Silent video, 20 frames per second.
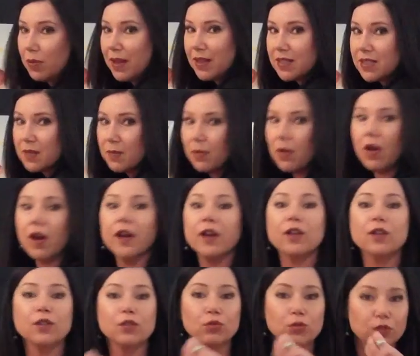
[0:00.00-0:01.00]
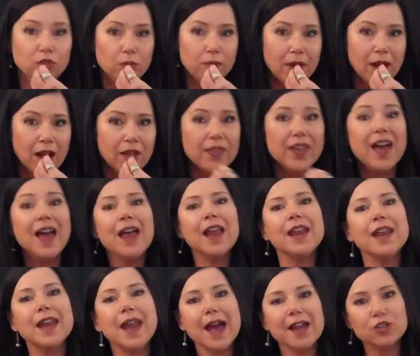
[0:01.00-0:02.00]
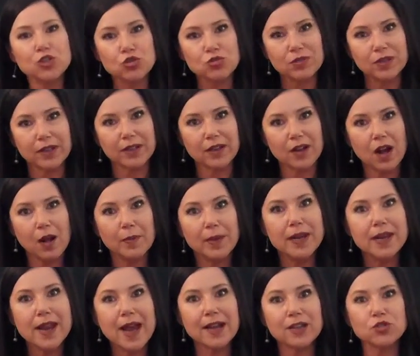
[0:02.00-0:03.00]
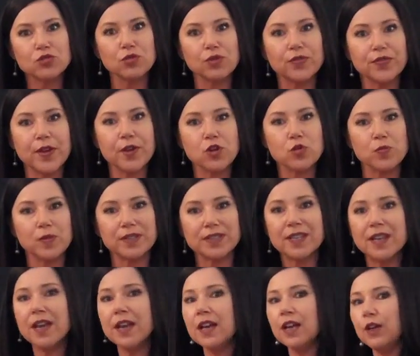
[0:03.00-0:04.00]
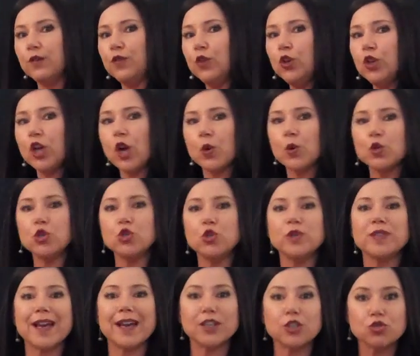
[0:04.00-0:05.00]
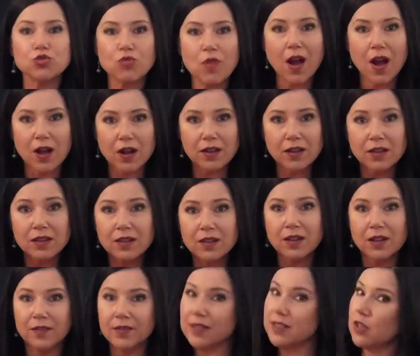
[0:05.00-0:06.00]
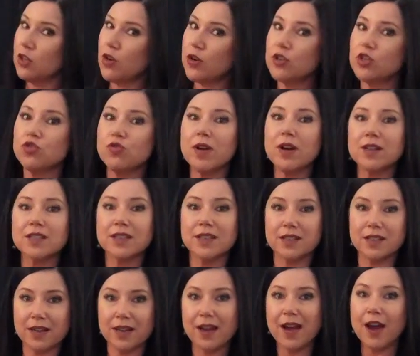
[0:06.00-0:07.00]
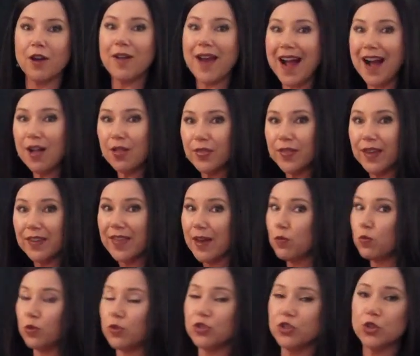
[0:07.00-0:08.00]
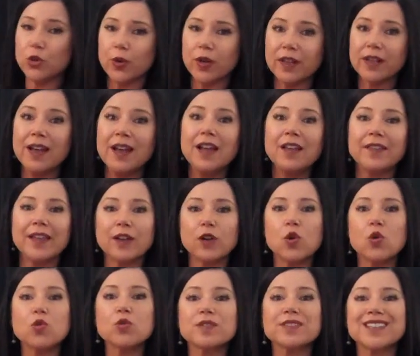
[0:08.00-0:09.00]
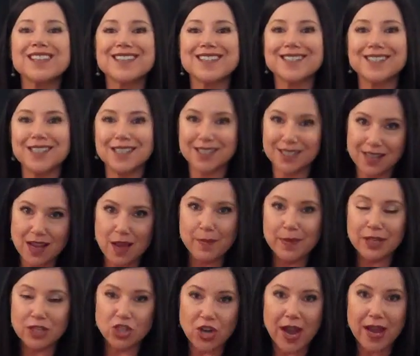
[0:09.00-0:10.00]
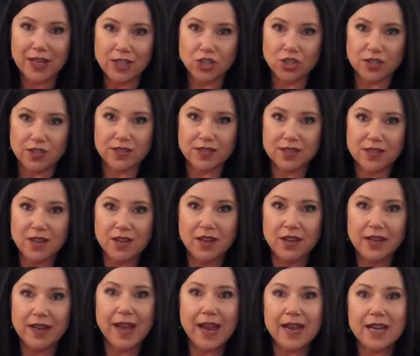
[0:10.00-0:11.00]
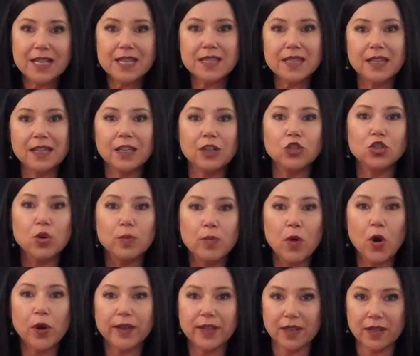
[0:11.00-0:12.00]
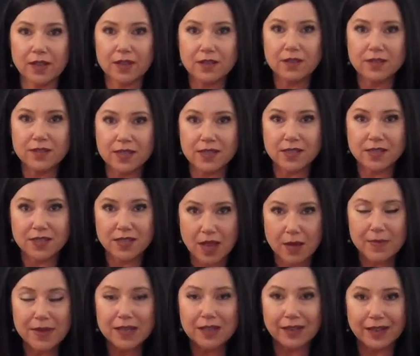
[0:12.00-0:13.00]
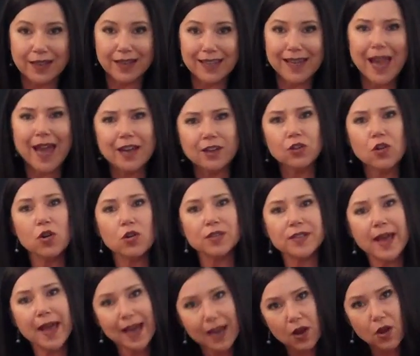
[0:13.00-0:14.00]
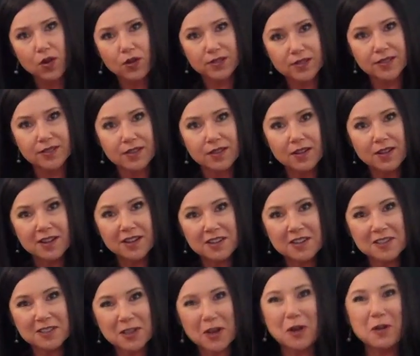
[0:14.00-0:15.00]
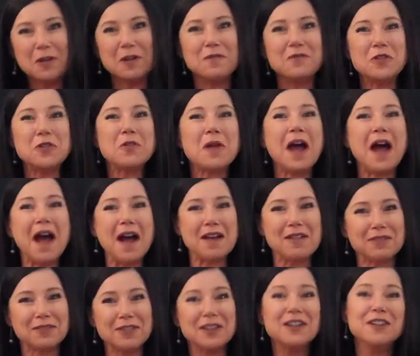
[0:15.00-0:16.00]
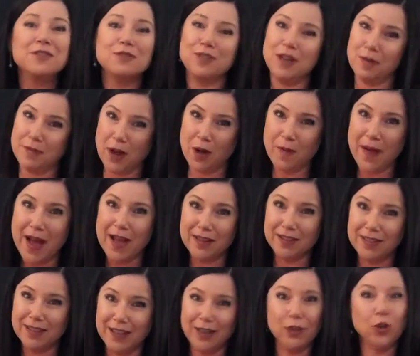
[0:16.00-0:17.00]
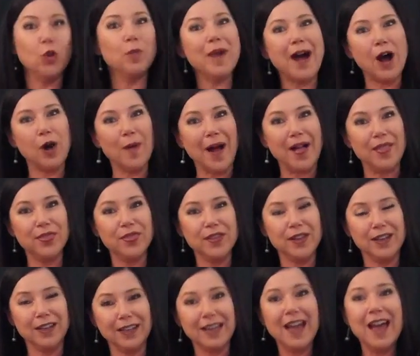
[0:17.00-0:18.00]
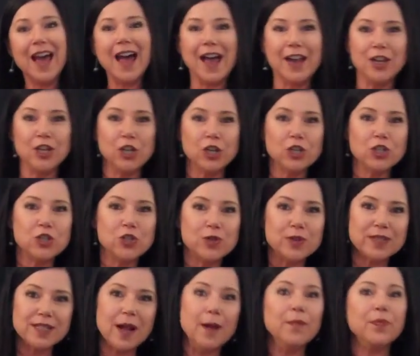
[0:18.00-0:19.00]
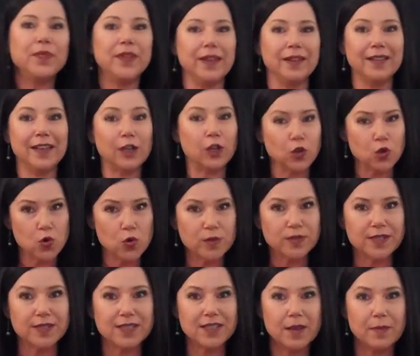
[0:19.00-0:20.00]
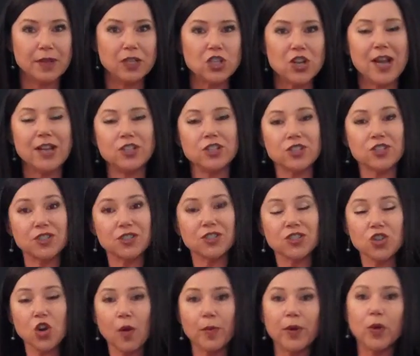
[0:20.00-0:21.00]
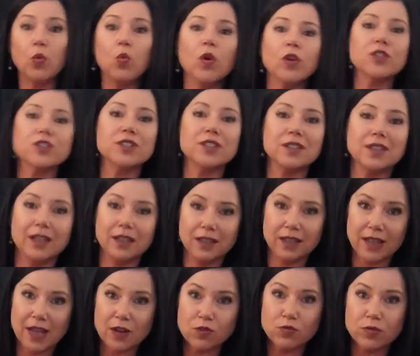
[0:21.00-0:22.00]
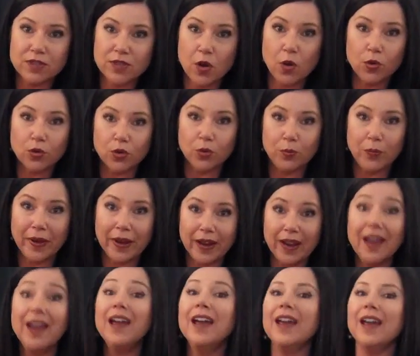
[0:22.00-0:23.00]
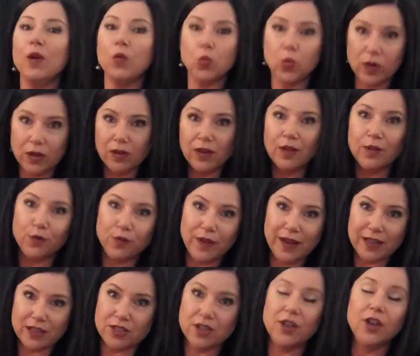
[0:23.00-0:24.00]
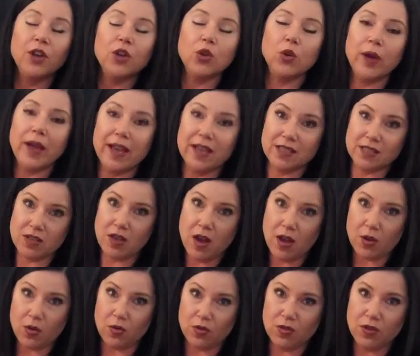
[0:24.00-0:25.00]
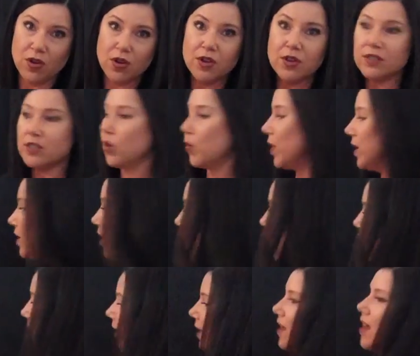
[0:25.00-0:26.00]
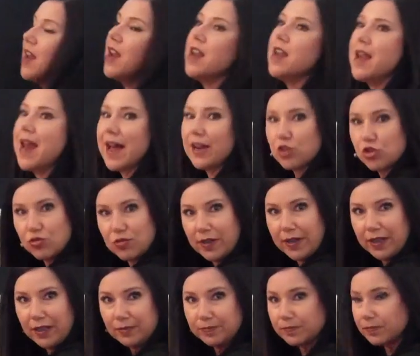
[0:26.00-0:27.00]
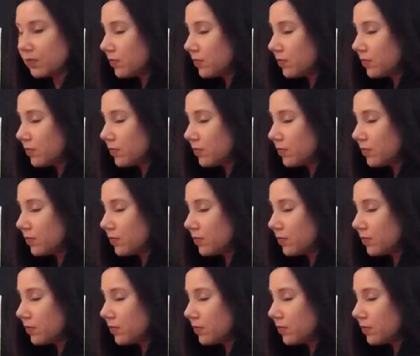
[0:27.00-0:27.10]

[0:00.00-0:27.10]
the blood supply, through the mouth. Naturally, I'm a natural therapist. If you go and use a drug, there's a lot of drugs that are out there that will do it, they cause systemic changes. Now anything in your body systemically can cause hair loss. So if you have female pattern thinning or male pattern thinning and you're going to use something that can cause systemic changes to stop it, what do you think the end result could be? It will affect your hair cycle. So we go in naturally.